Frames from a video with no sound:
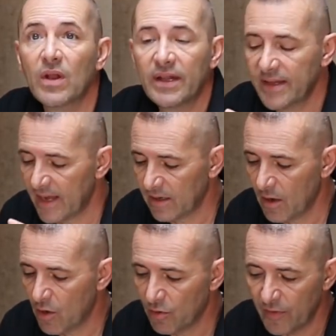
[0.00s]
let that
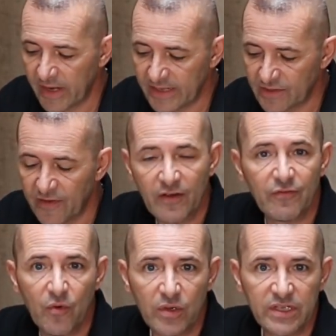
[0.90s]
go already. It's found
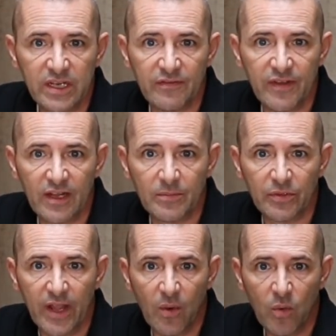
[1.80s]
14
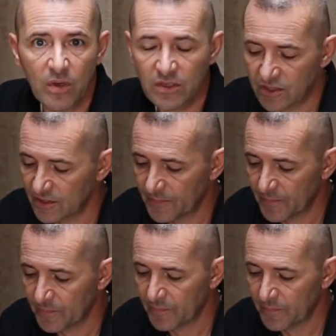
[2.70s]
available networks.